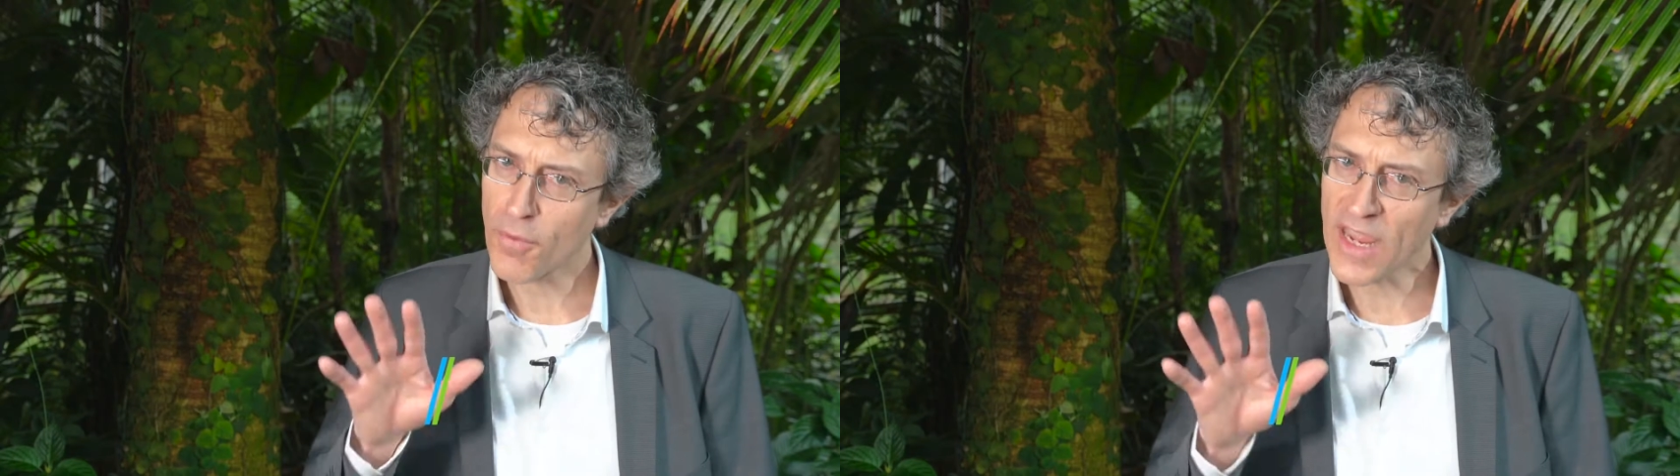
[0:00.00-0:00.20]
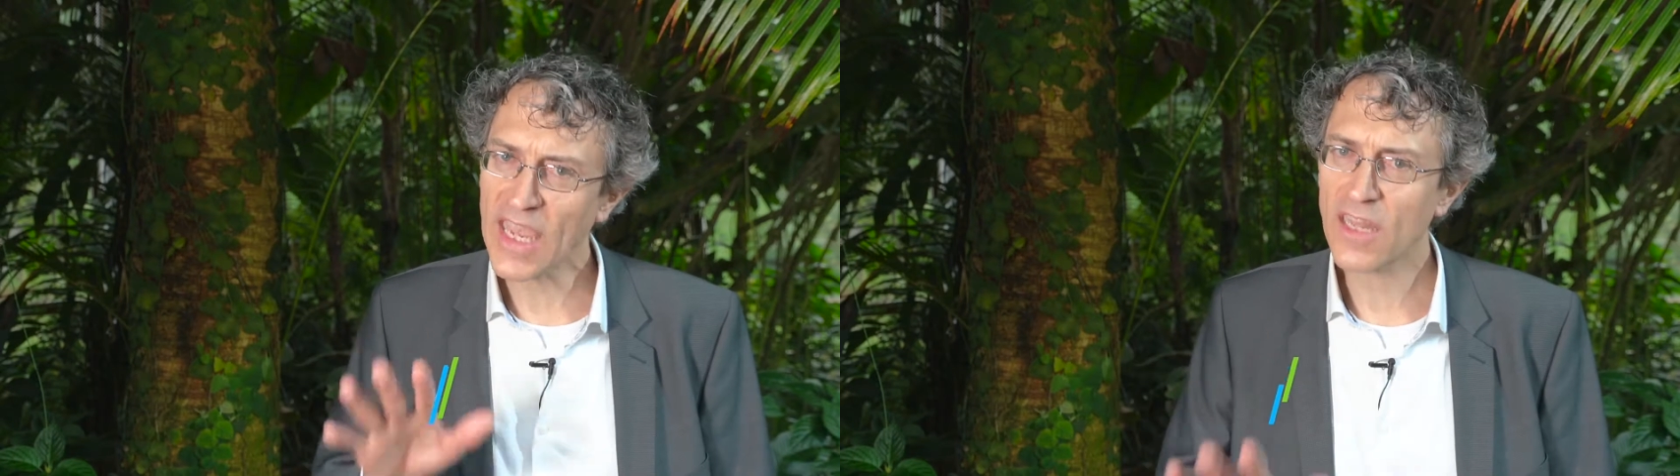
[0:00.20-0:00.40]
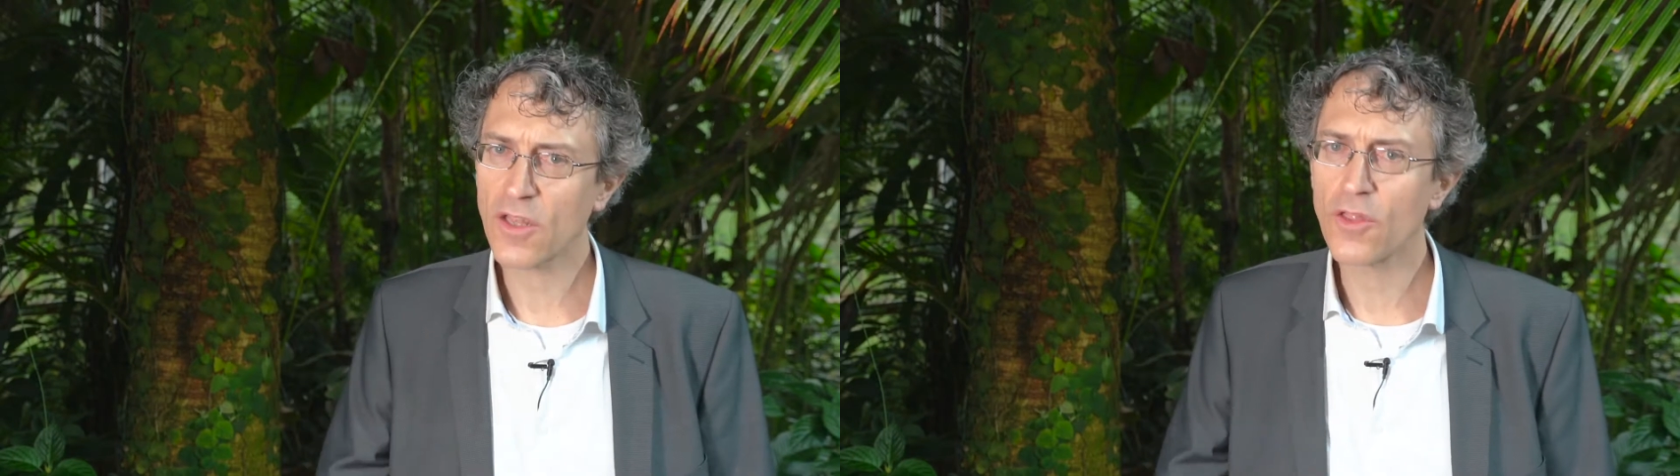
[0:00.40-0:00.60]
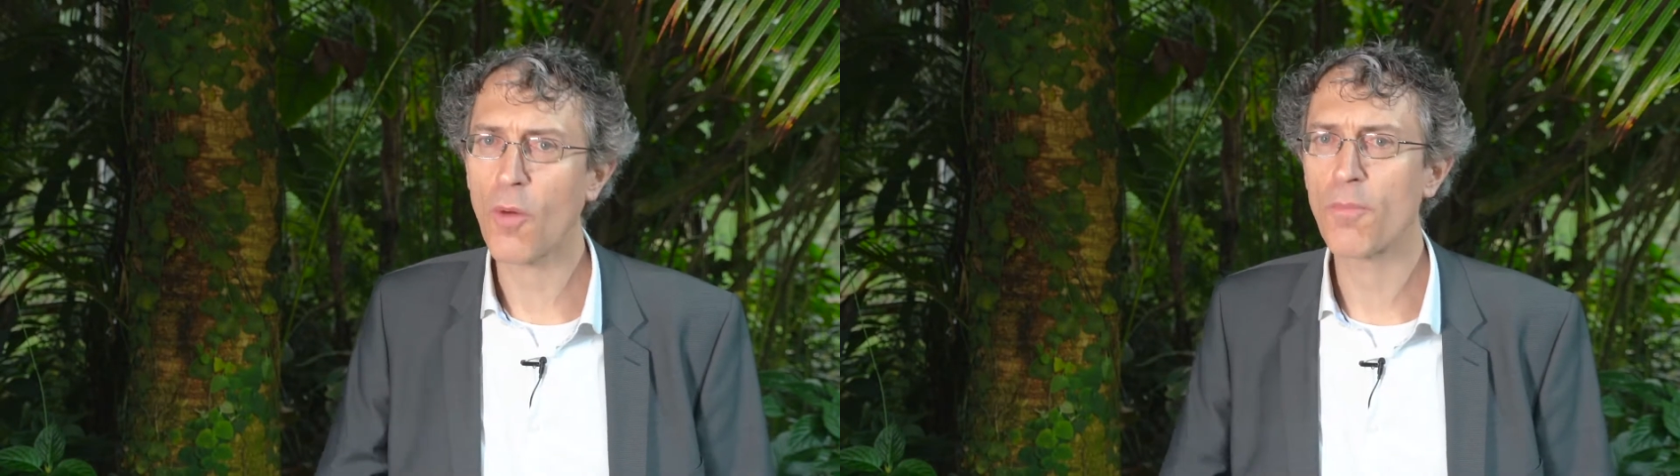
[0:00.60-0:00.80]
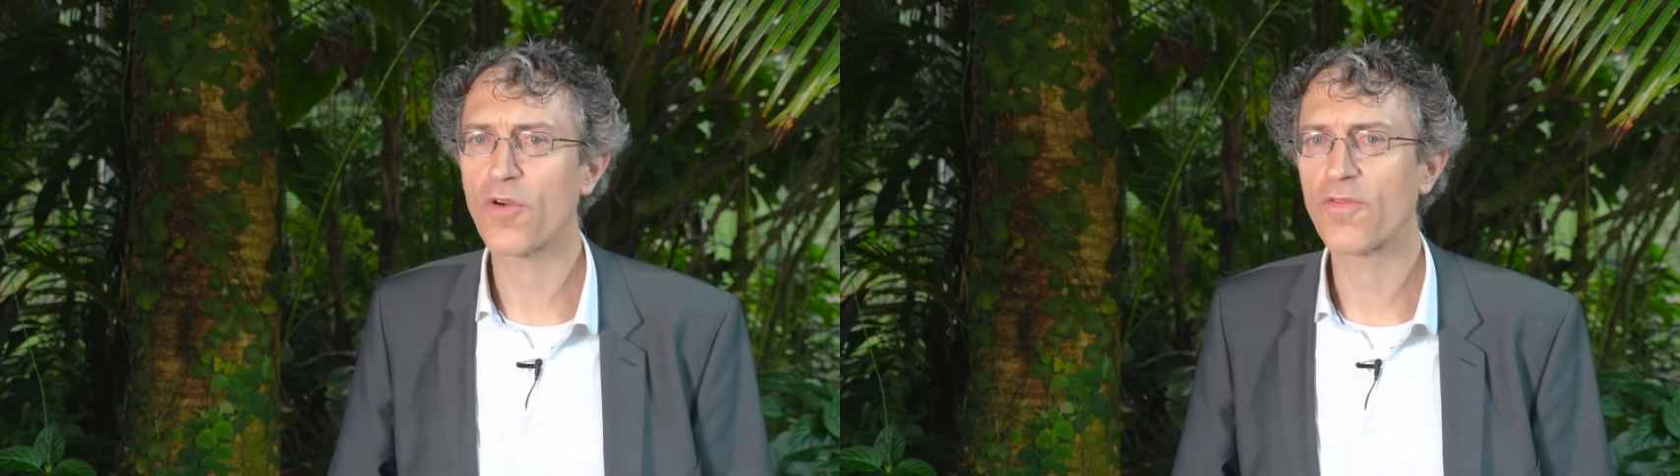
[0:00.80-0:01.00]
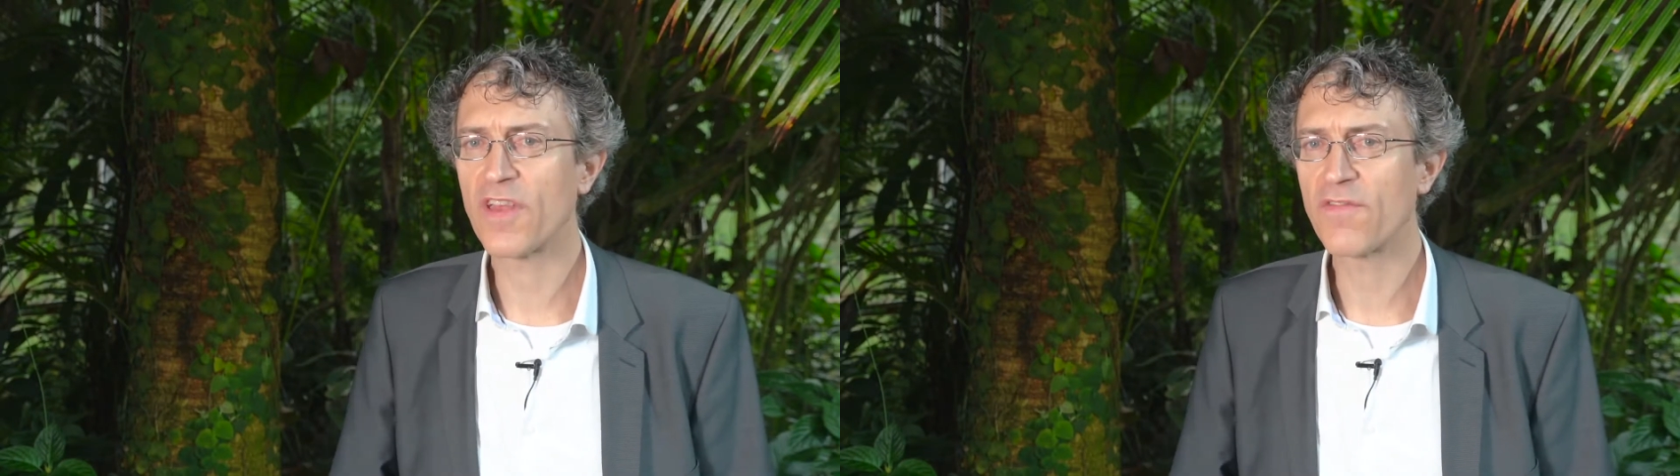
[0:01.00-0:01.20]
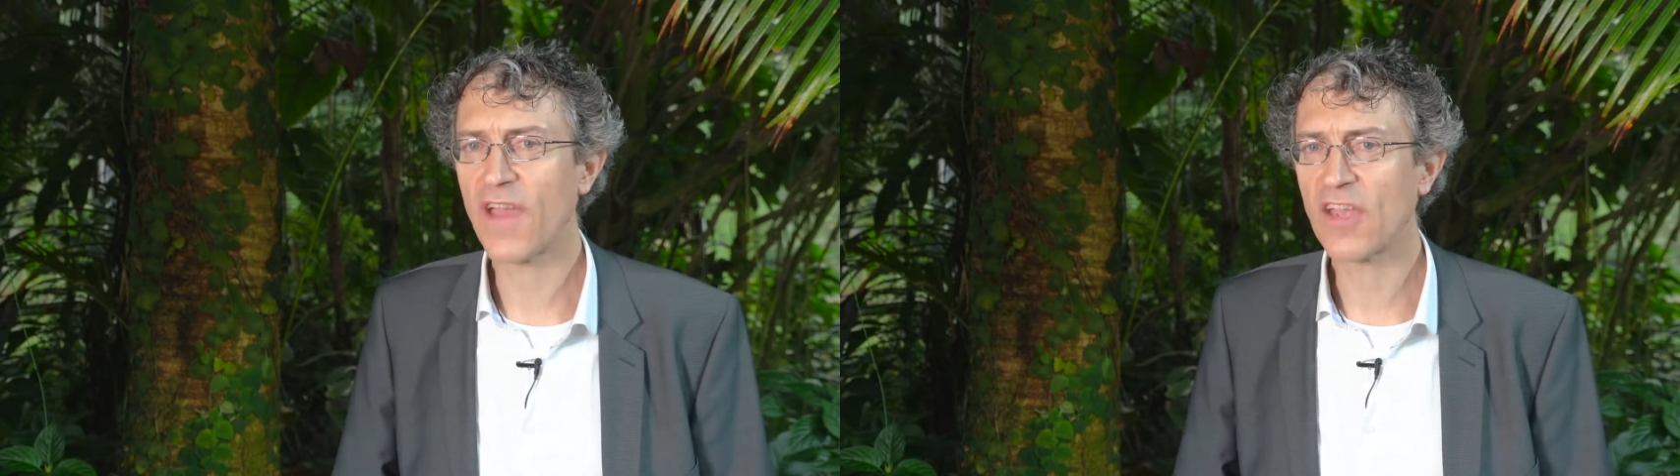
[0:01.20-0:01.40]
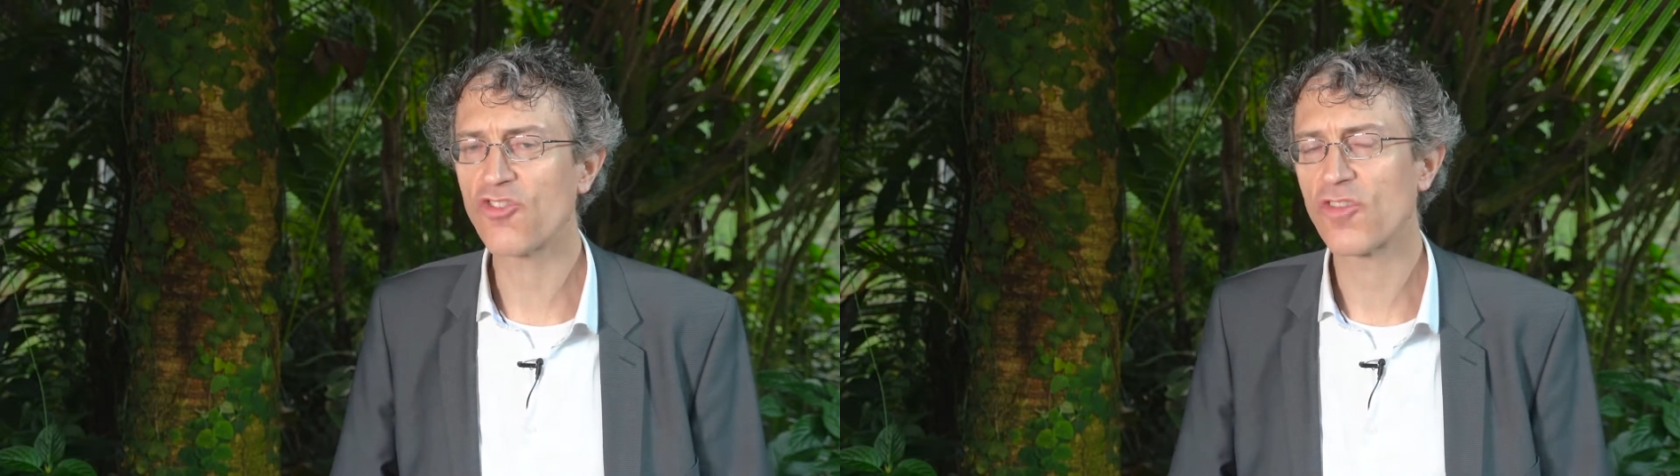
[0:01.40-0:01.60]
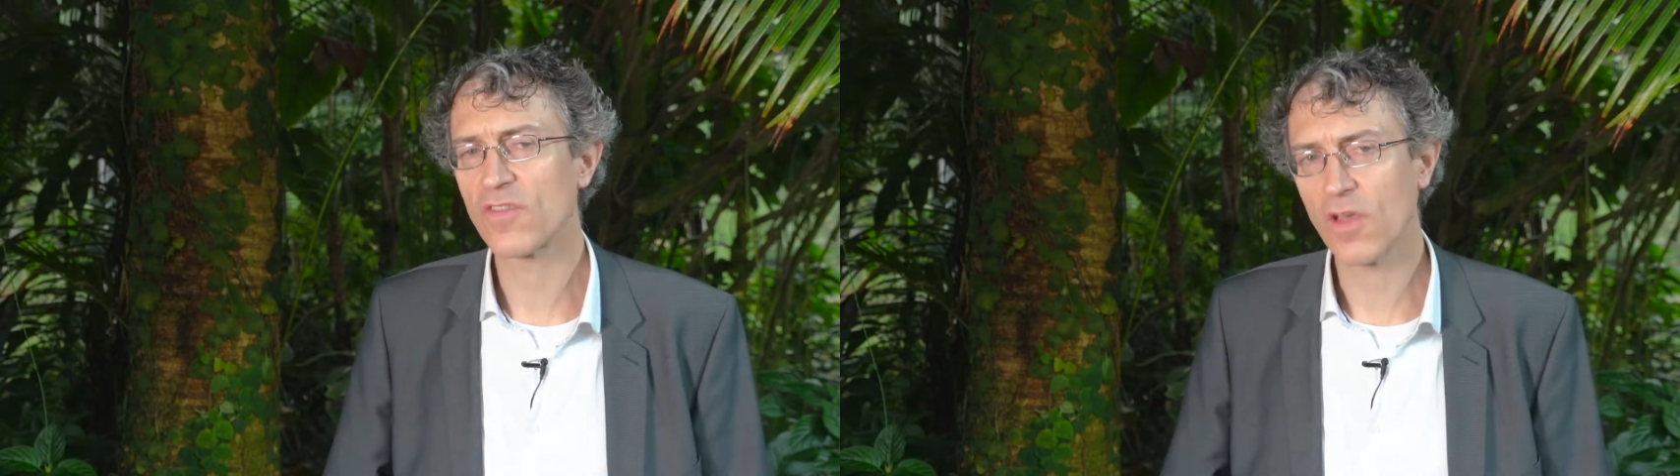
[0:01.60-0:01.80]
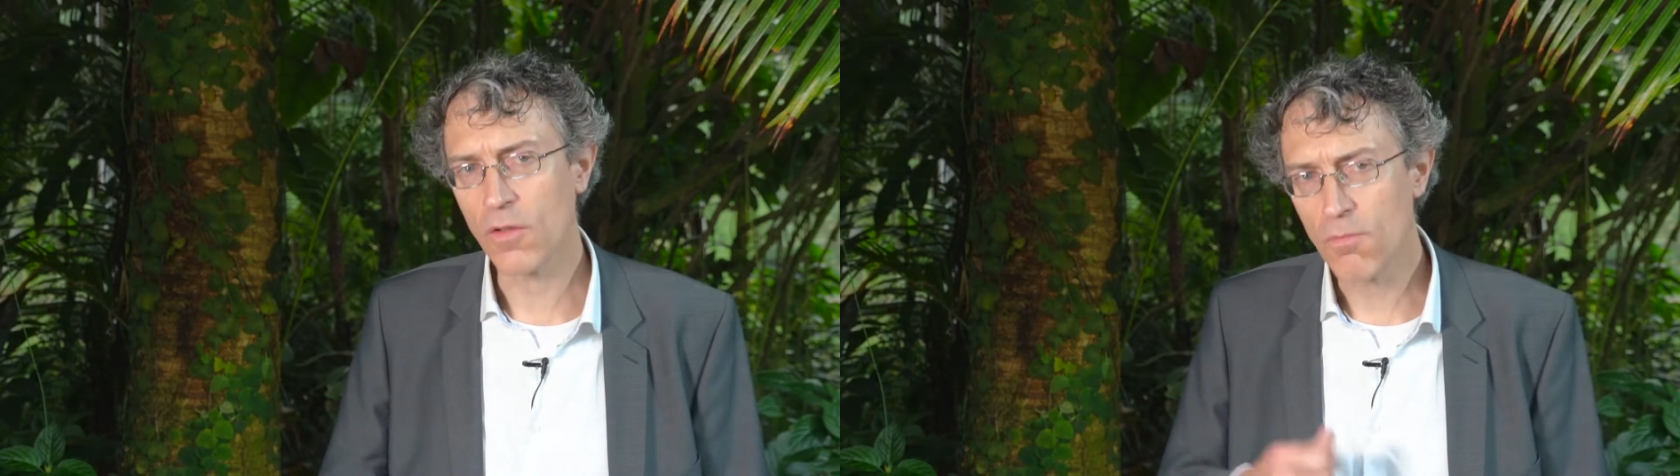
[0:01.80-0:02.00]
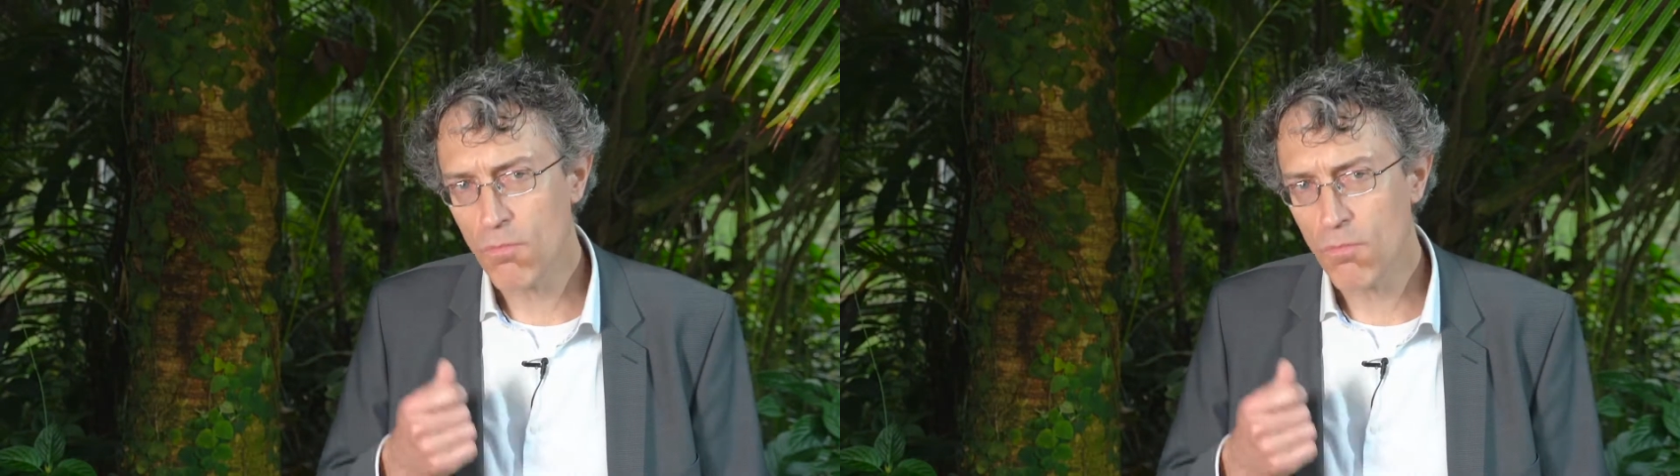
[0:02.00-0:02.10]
bringing the number of infections and,